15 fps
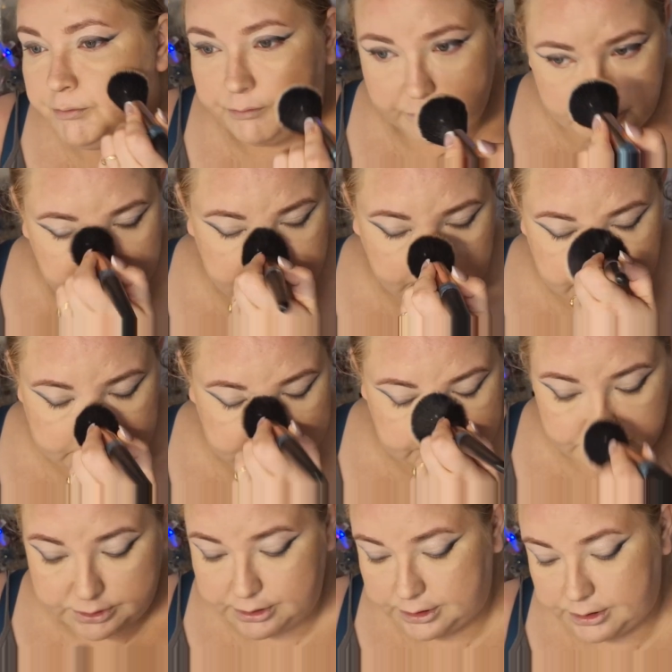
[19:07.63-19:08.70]
but I
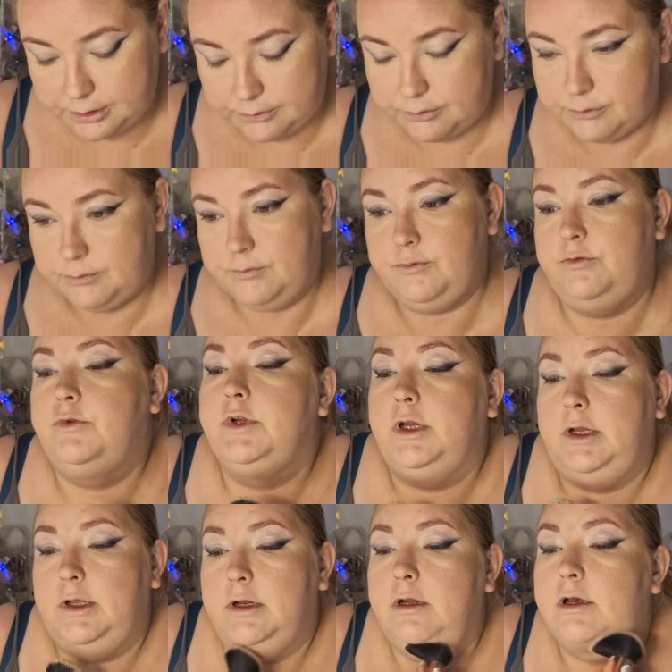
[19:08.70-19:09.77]
just
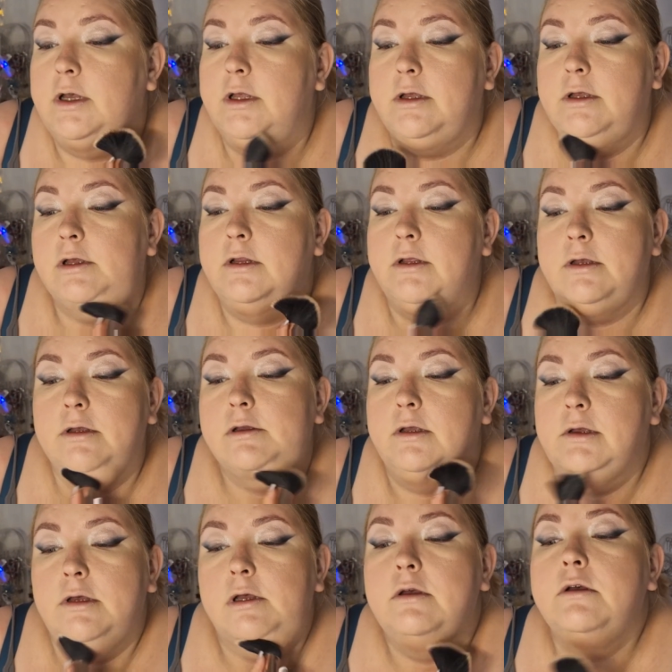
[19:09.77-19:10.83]
really like it.
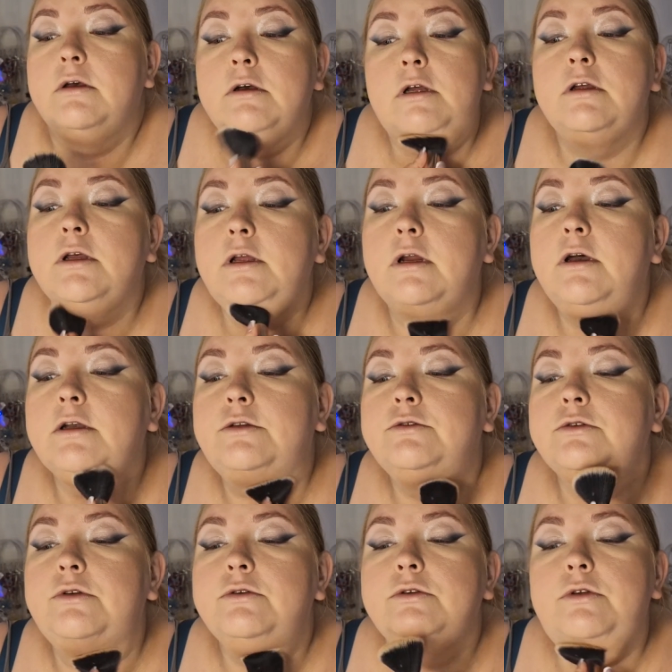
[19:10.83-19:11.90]
I like
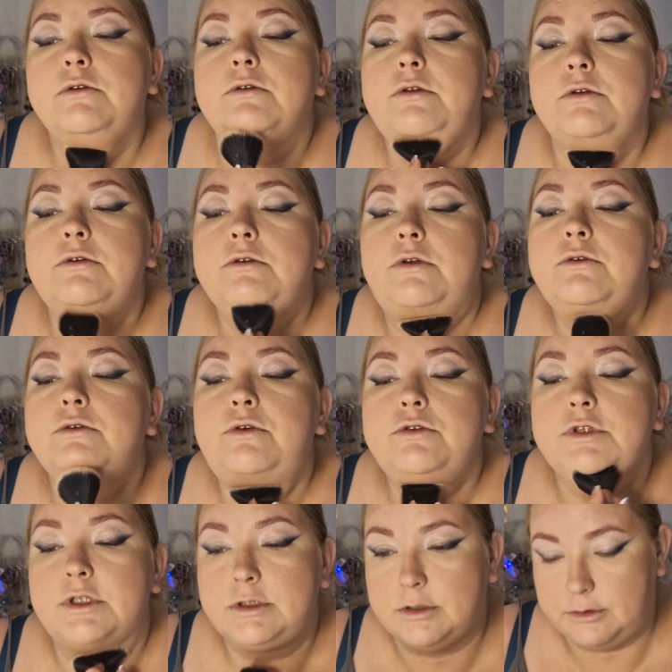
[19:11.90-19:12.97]
to use
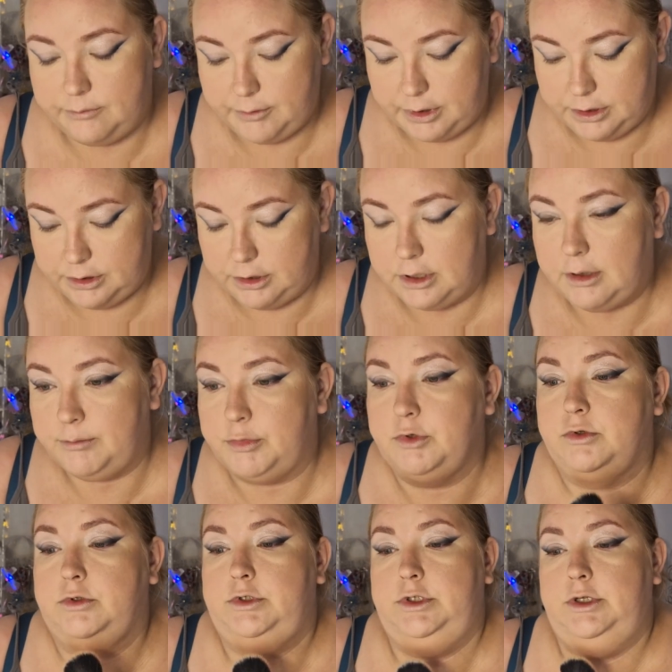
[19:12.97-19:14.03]
it on my
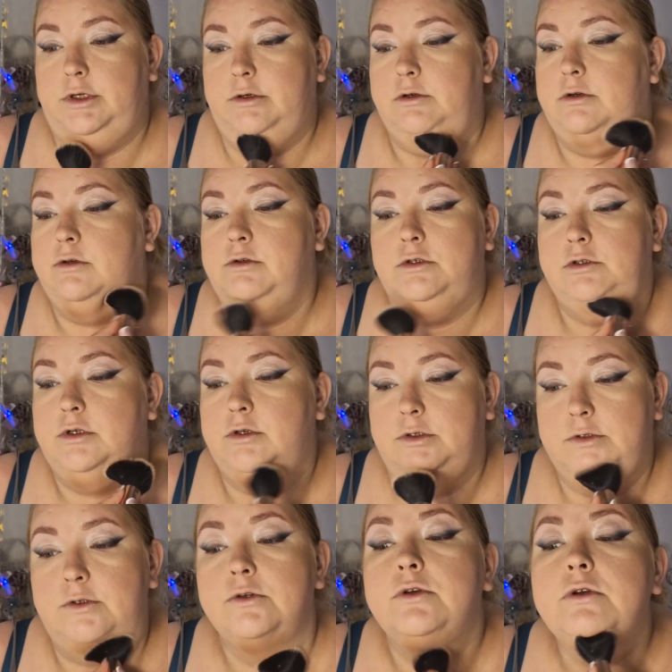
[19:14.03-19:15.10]
double chin also
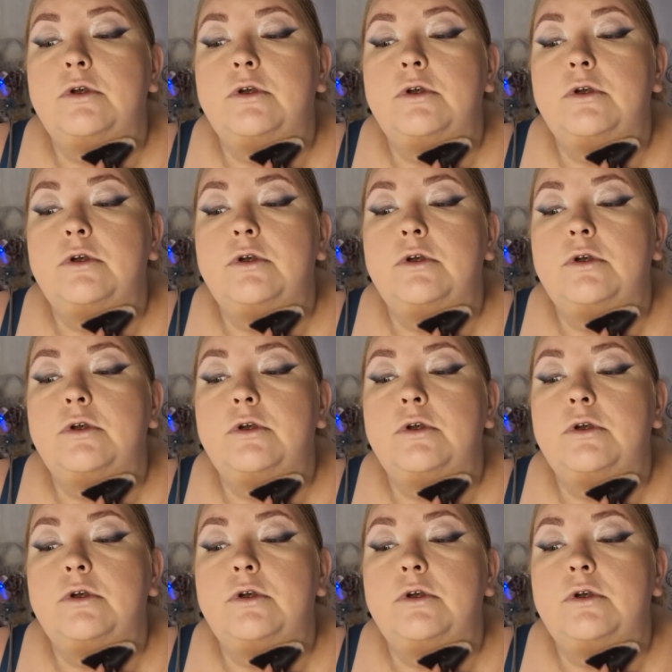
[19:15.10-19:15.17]
to